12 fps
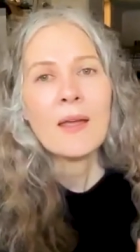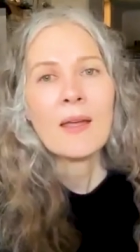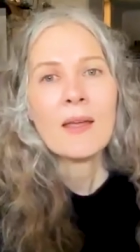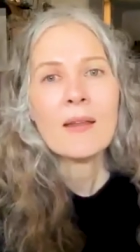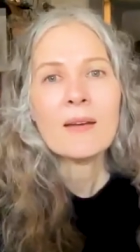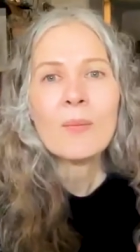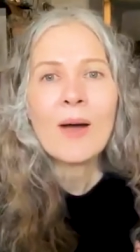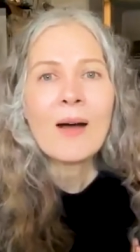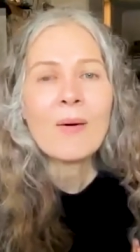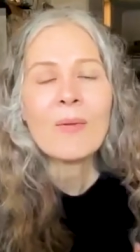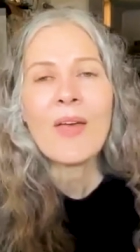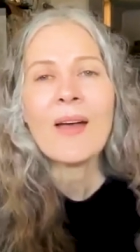and
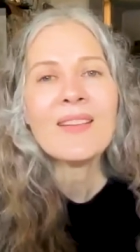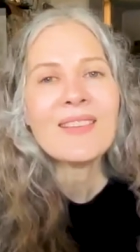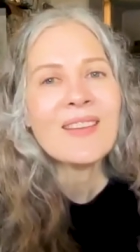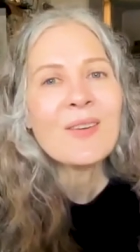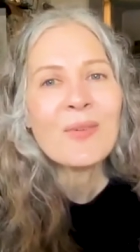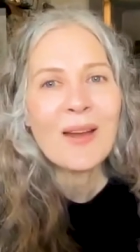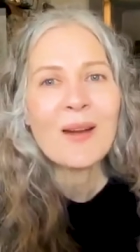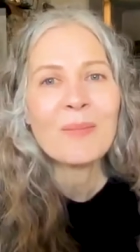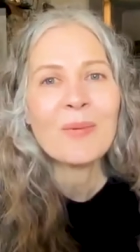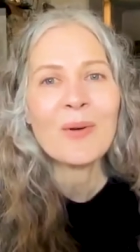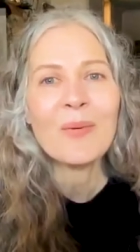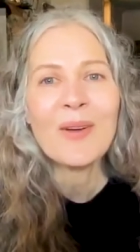wow that's
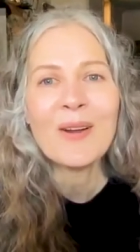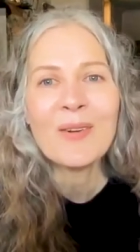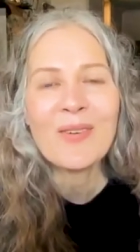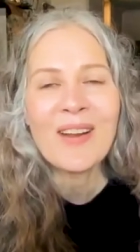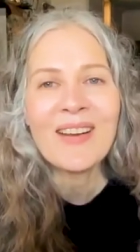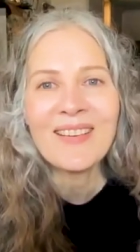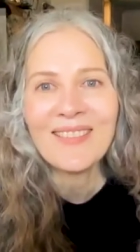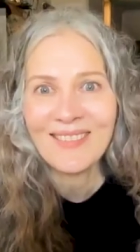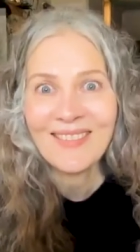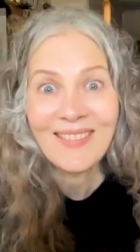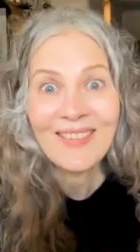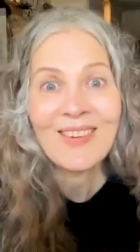incredible what a great
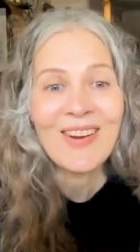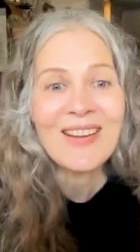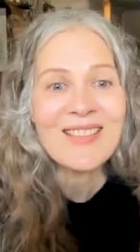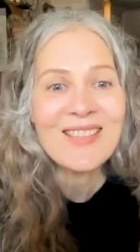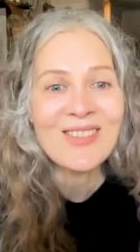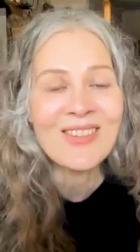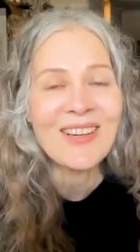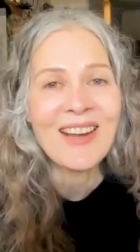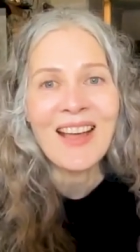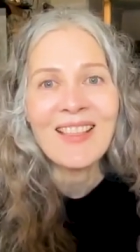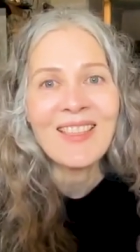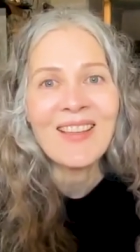great story
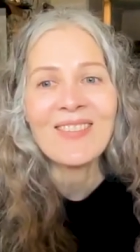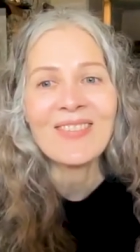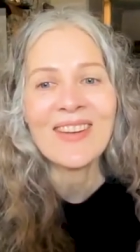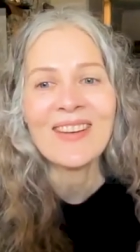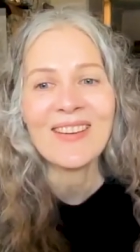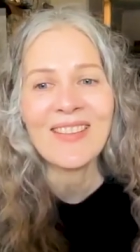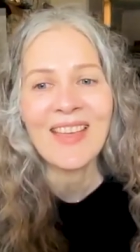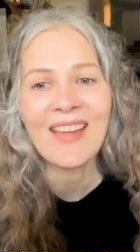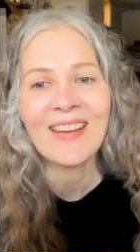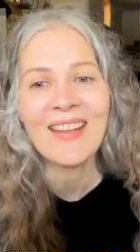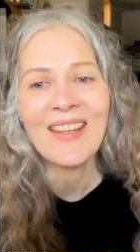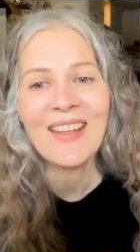i loved hearing
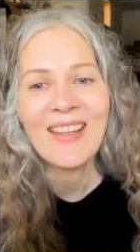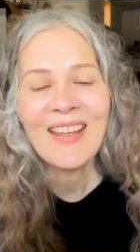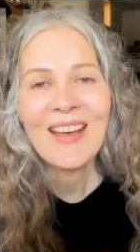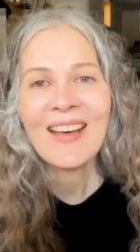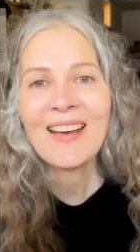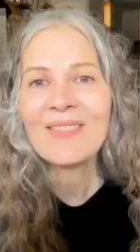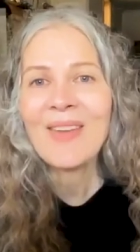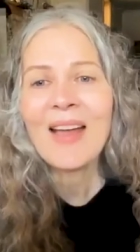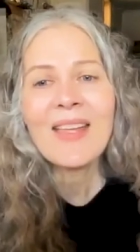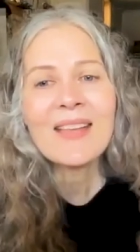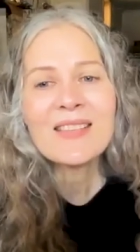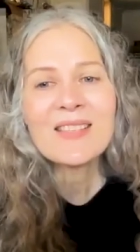that um,
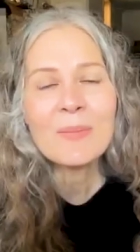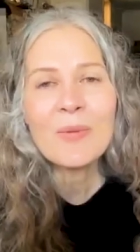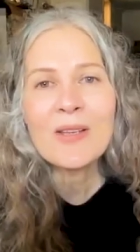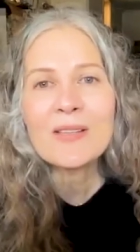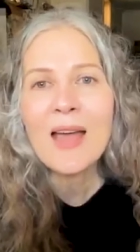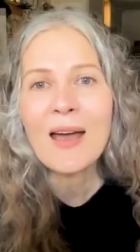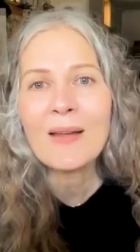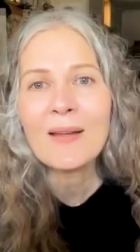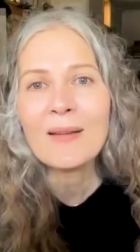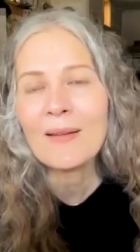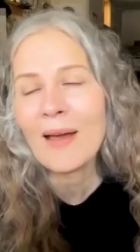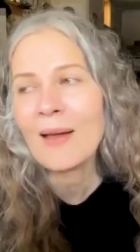I, in some ways
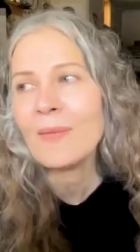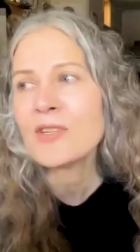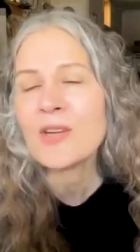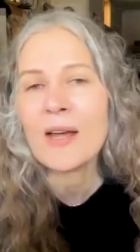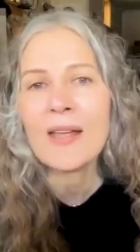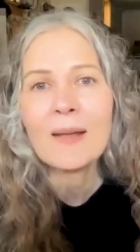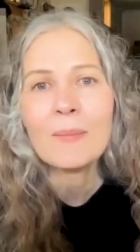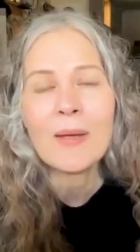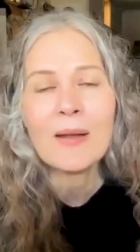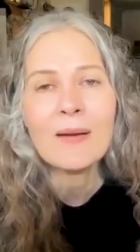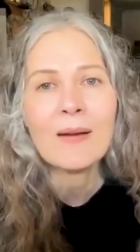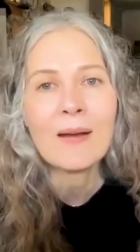i i wish i had
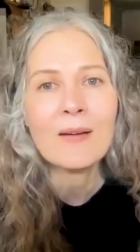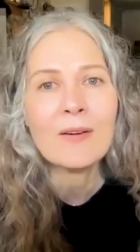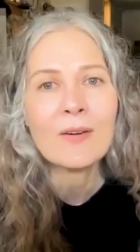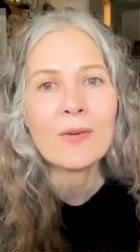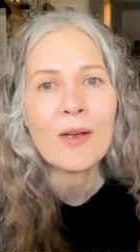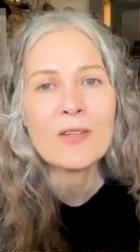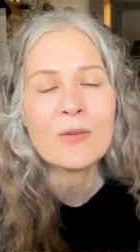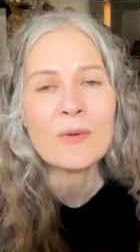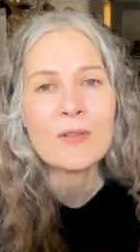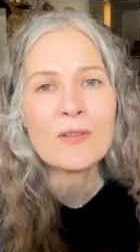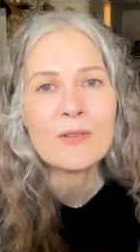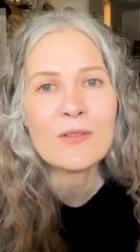been an
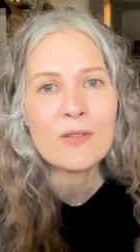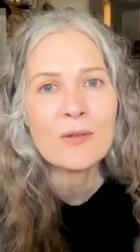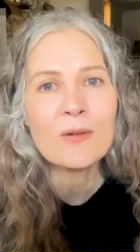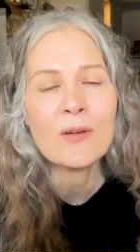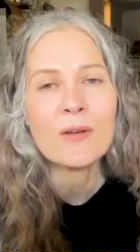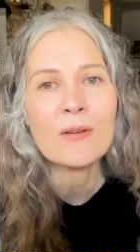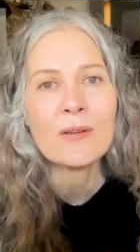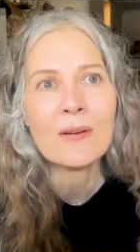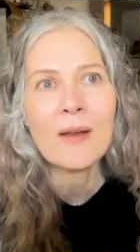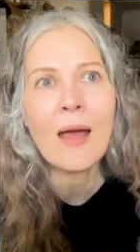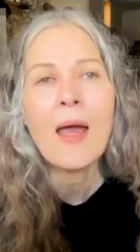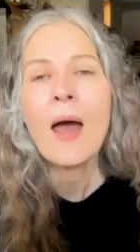undergraduate student
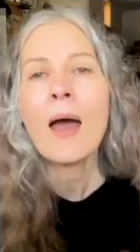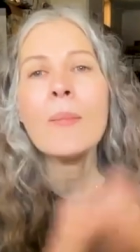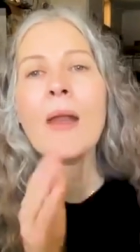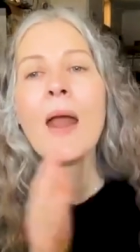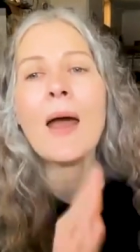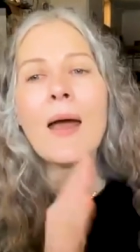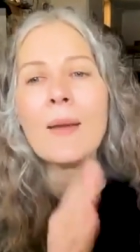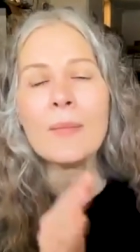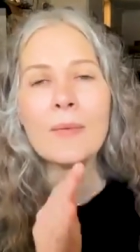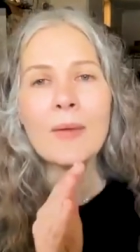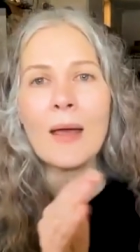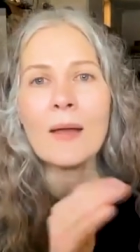i, I mean I,
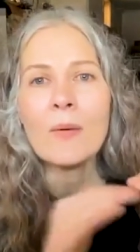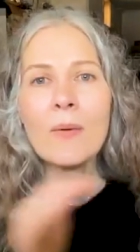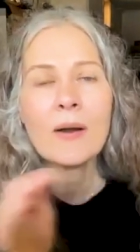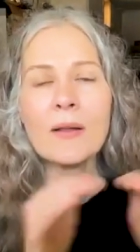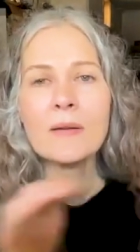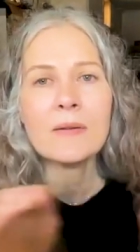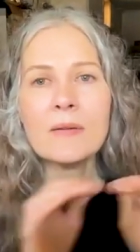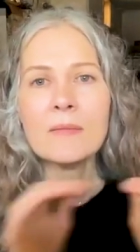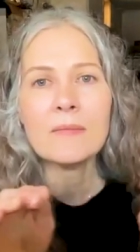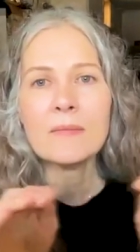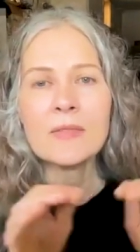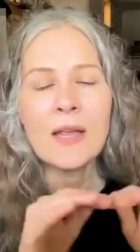i'm i don't want to
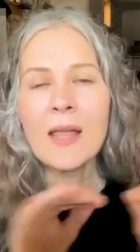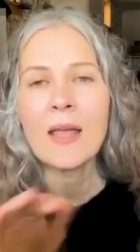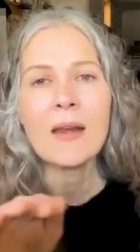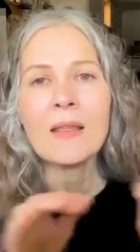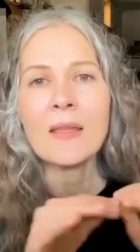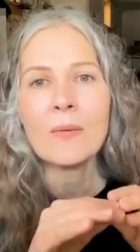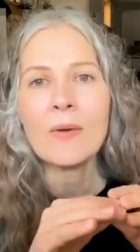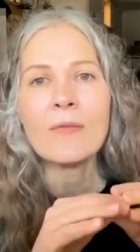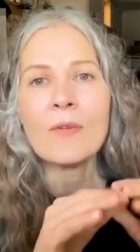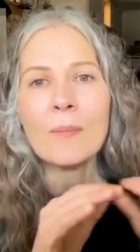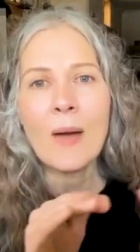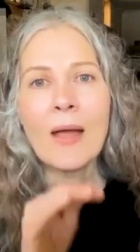take anything away
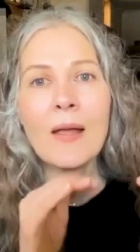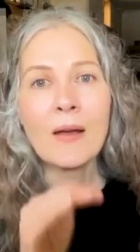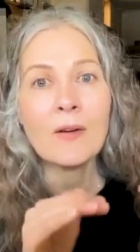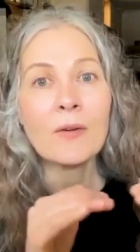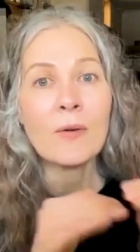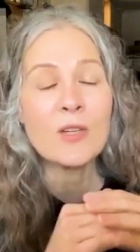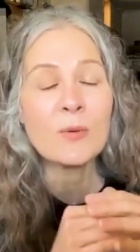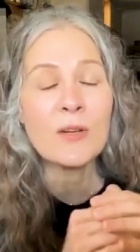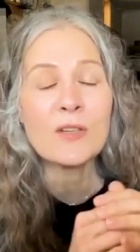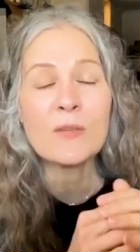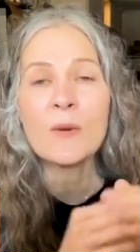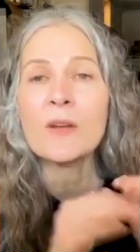from my undergraduate
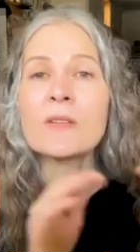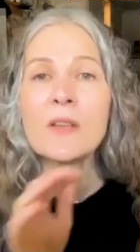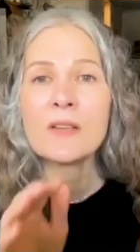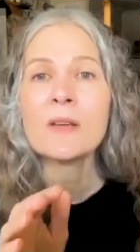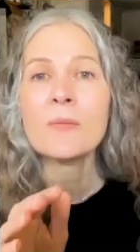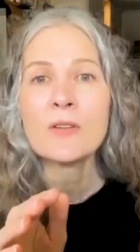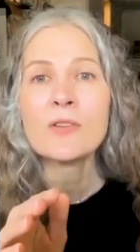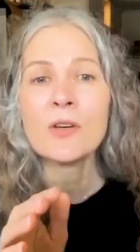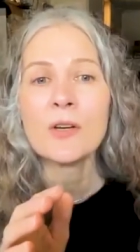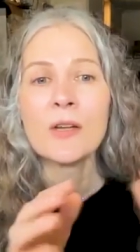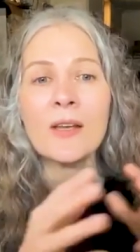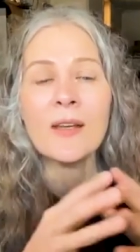experience because it was
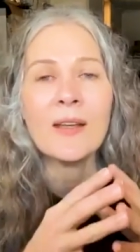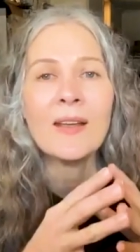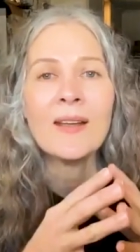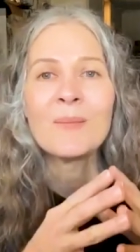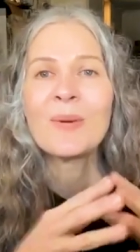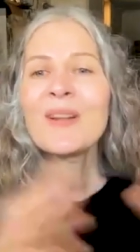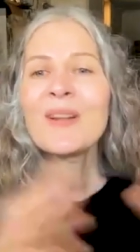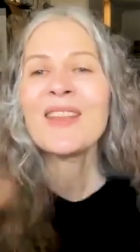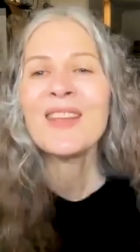good but